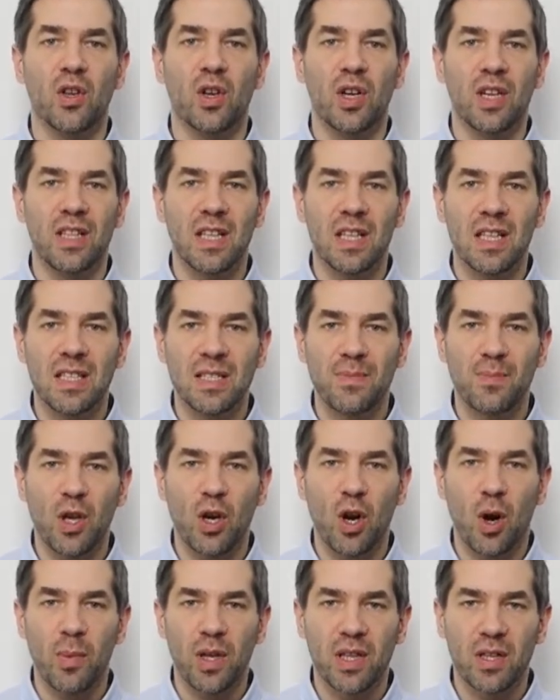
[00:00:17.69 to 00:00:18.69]
Breath
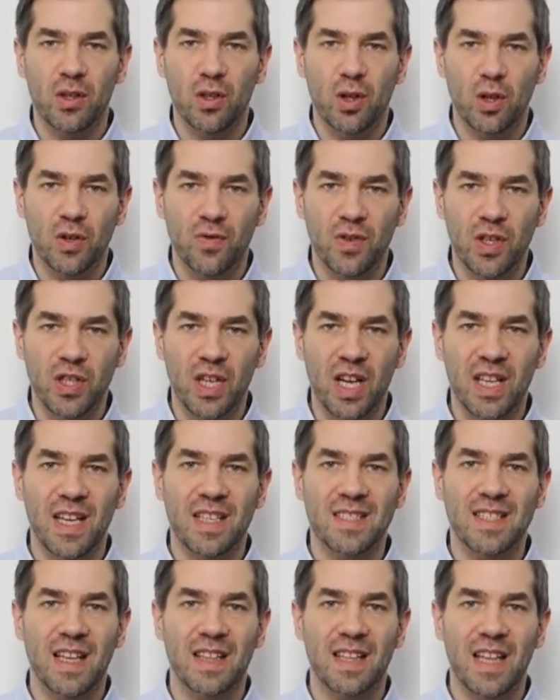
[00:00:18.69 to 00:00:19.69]
Viewer is the only
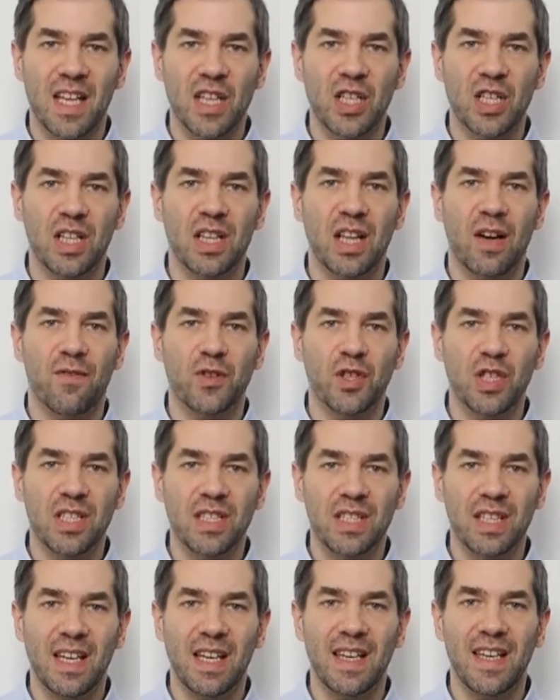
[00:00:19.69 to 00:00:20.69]
spirometer for
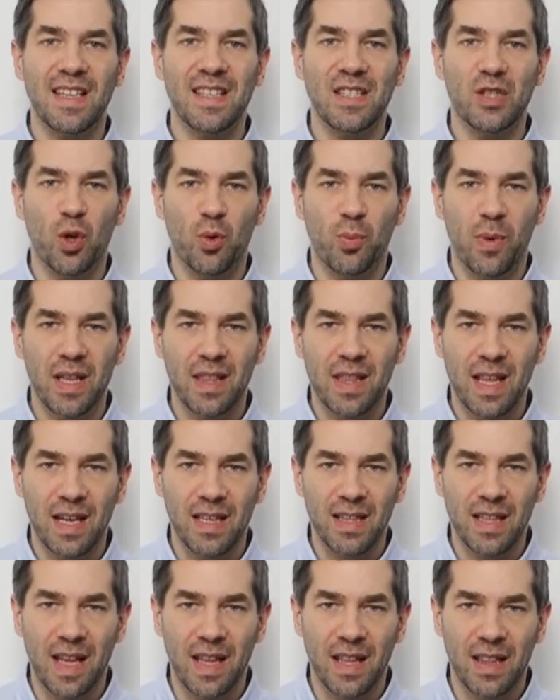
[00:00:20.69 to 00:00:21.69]
use in
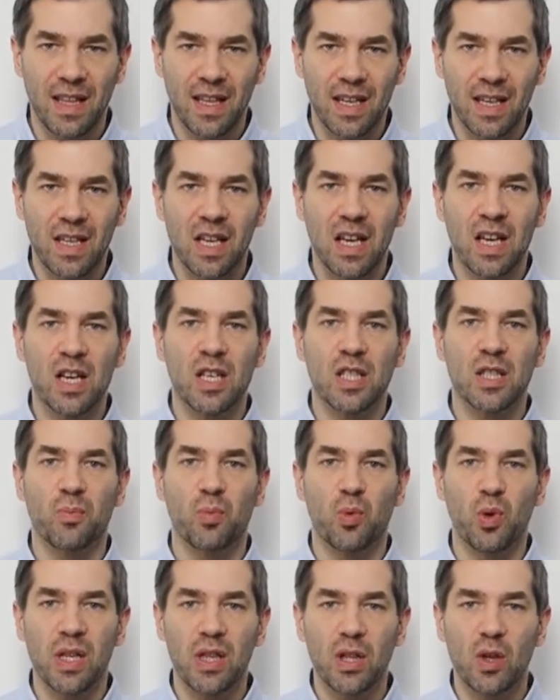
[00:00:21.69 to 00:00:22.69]
practicing your
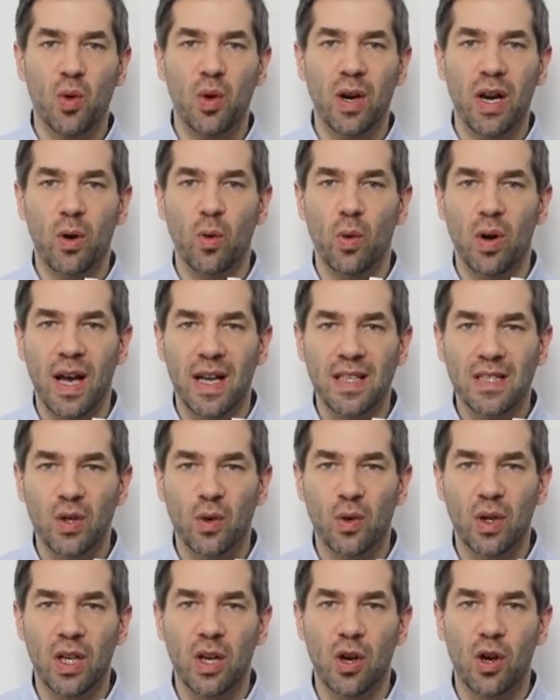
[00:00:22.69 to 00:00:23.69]
embouchure
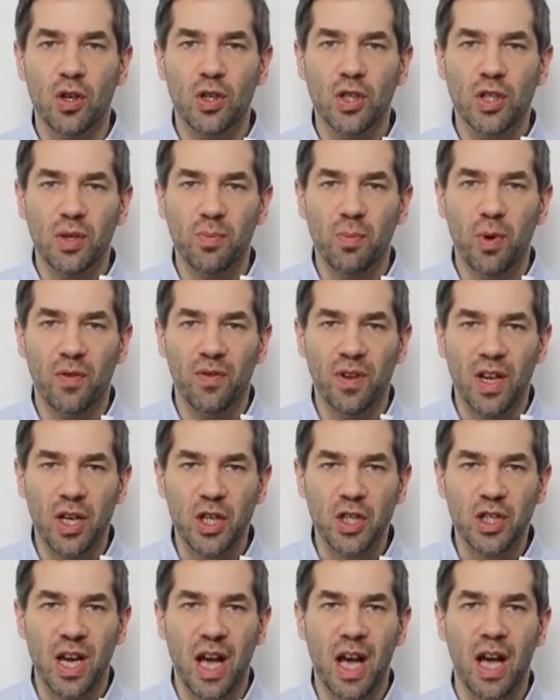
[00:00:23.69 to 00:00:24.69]
with all wind
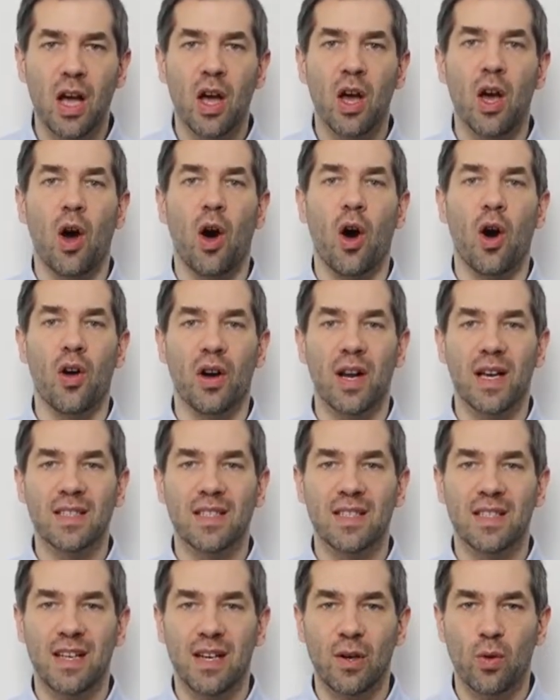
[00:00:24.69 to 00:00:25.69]
and brass
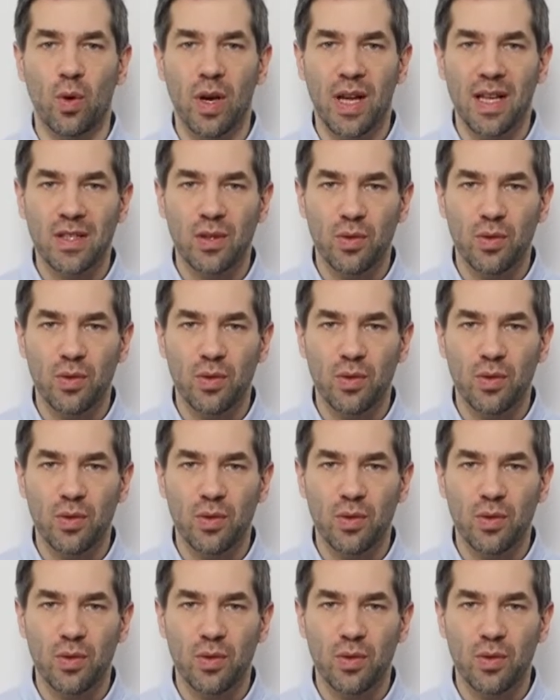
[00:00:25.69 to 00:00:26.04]
instruments